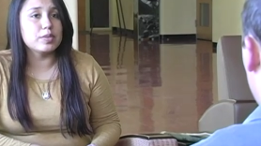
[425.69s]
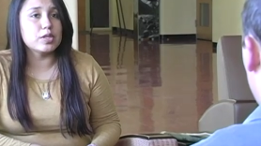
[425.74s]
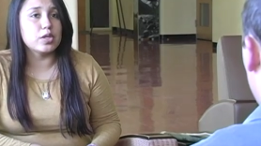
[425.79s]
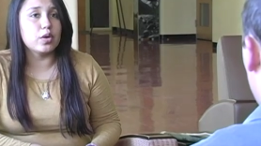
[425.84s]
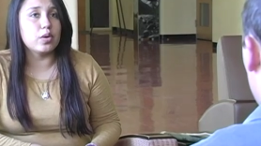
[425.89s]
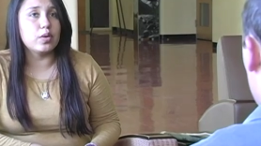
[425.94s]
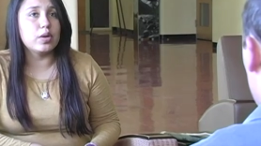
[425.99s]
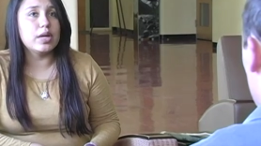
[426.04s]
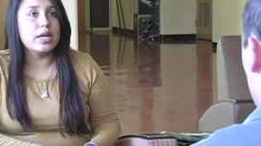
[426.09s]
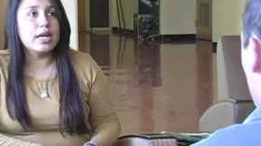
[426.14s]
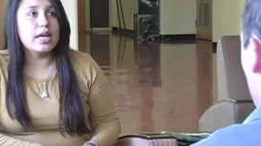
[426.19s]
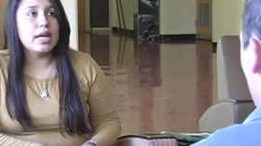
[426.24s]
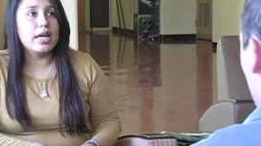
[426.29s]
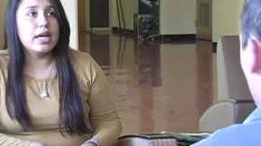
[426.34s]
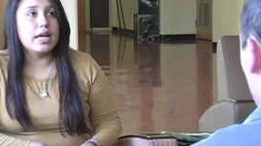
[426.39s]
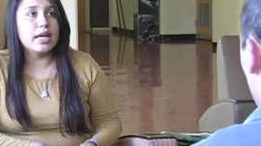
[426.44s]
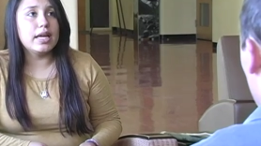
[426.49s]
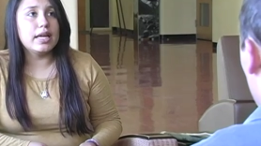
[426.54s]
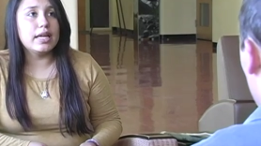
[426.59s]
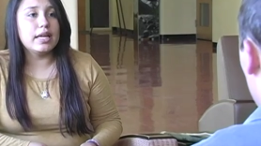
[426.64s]
so
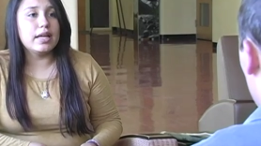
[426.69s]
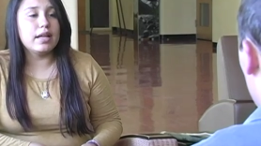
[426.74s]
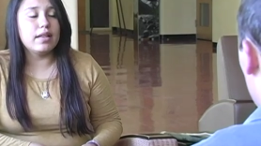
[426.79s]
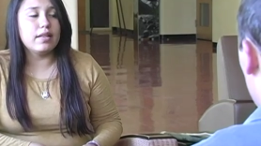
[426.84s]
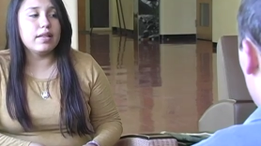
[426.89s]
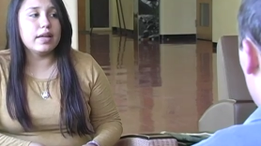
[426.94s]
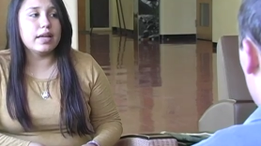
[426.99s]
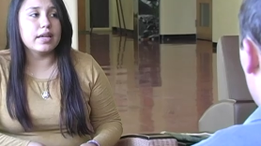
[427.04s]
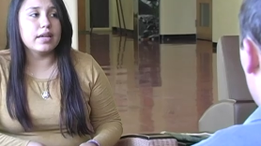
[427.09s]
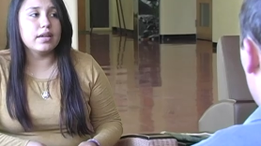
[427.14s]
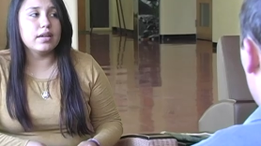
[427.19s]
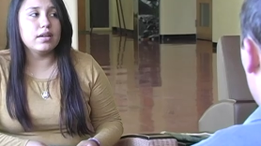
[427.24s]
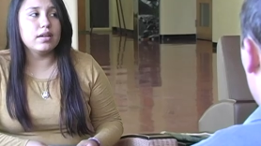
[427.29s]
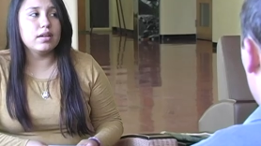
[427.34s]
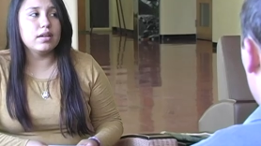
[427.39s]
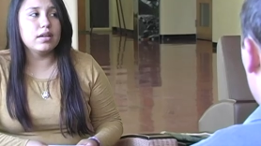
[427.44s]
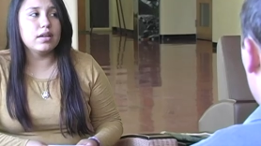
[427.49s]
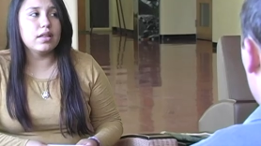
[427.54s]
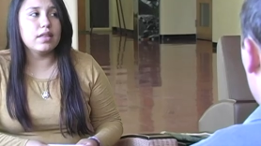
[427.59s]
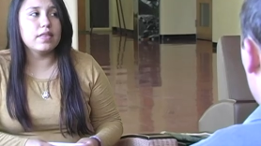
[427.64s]
like
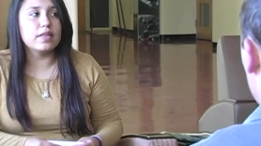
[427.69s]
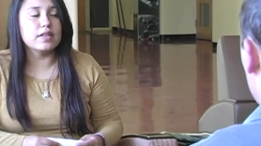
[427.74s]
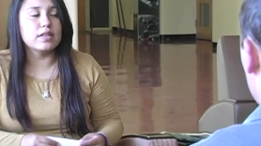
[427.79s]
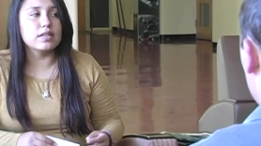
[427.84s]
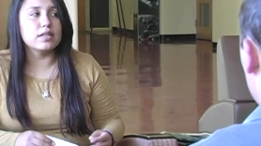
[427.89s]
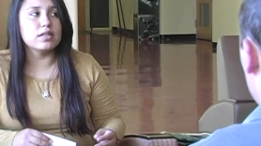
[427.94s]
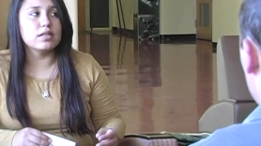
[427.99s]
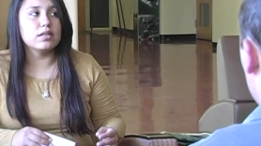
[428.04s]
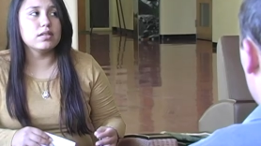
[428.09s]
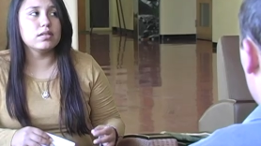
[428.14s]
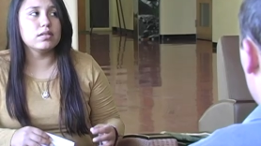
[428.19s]
the